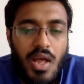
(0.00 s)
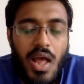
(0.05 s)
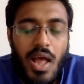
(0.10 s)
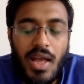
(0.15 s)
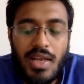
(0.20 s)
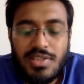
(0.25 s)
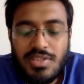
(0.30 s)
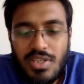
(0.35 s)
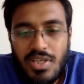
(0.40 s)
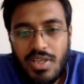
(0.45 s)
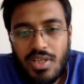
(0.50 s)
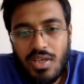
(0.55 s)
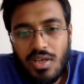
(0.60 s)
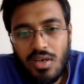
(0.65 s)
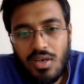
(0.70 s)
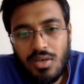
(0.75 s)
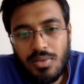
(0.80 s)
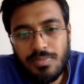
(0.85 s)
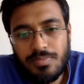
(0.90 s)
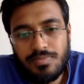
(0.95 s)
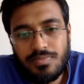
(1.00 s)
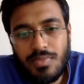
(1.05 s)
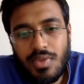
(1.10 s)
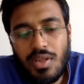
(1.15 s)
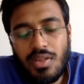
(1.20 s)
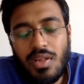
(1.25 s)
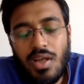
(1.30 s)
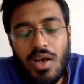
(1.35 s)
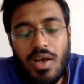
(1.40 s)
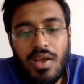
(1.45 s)
Actually,
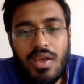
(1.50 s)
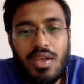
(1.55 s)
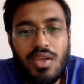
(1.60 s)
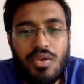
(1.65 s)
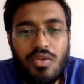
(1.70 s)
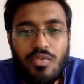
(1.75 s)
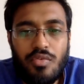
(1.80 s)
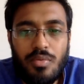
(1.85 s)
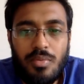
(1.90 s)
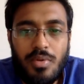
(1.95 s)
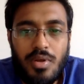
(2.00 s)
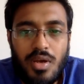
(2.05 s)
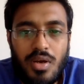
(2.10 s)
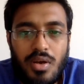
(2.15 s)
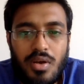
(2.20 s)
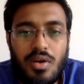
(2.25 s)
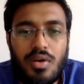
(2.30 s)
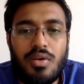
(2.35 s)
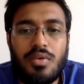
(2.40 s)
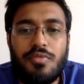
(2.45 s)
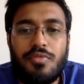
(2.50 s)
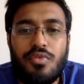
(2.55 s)
in the eye, you will